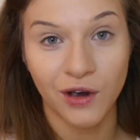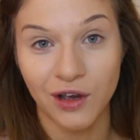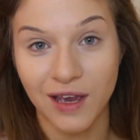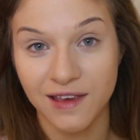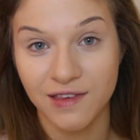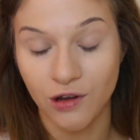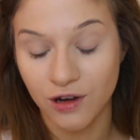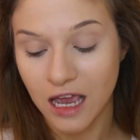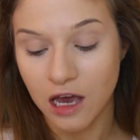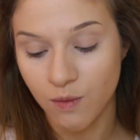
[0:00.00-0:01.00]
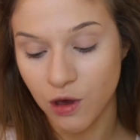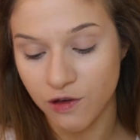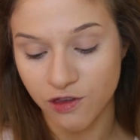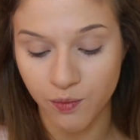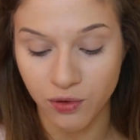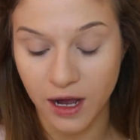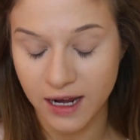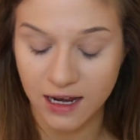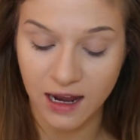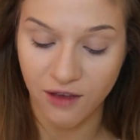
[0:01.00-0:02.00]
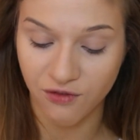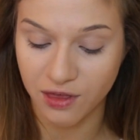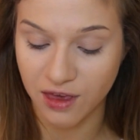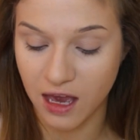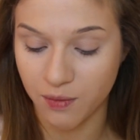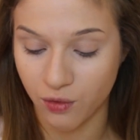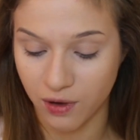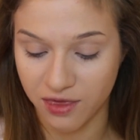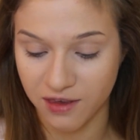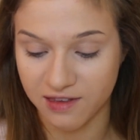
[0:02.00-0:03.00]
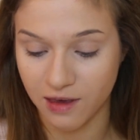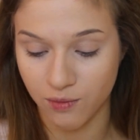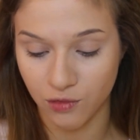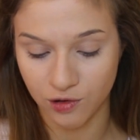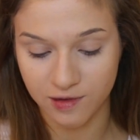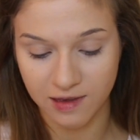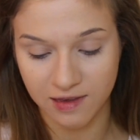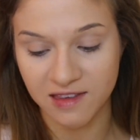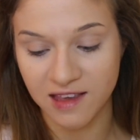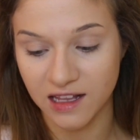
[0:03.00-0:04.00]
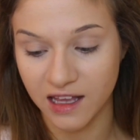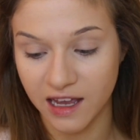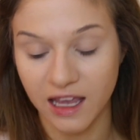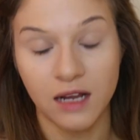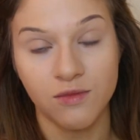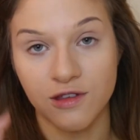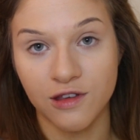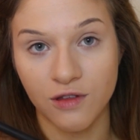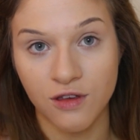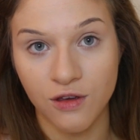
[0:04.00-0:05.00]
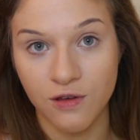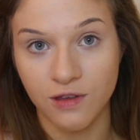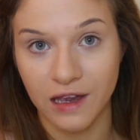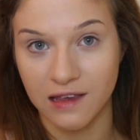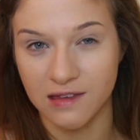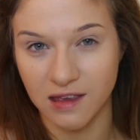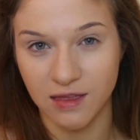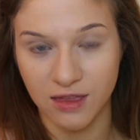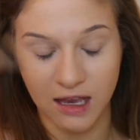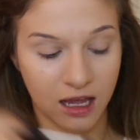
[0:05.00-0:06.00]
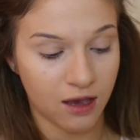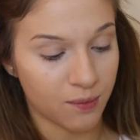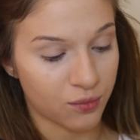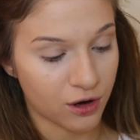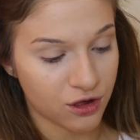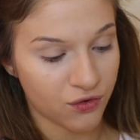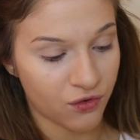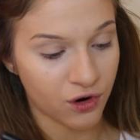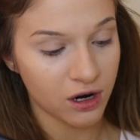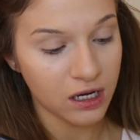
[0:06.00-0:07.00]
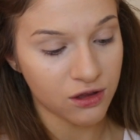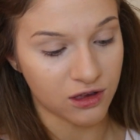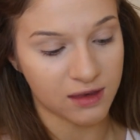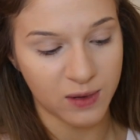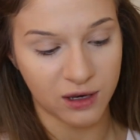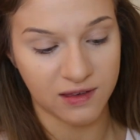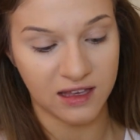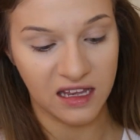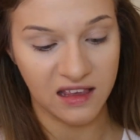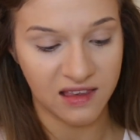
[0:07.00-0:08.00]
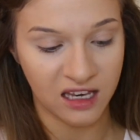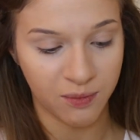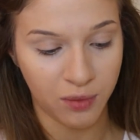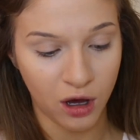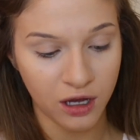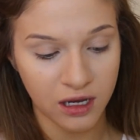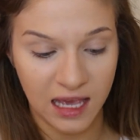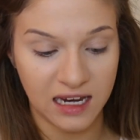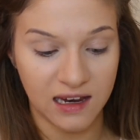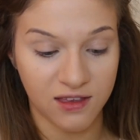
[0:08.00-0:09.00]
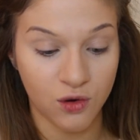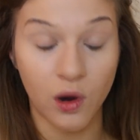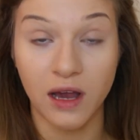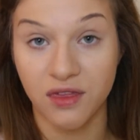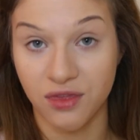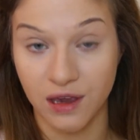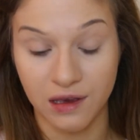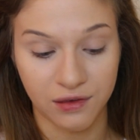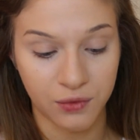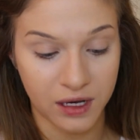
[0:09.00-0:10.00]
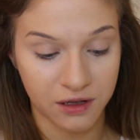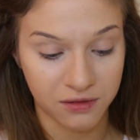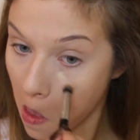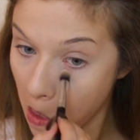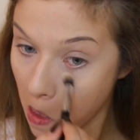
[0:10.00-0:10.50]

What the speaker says: Okay, so now I'm going to brighten everything up with this mousse concealer, and I'm just going to use like a synthetic brush for it, just because it is in a pot and it is quite thick as well.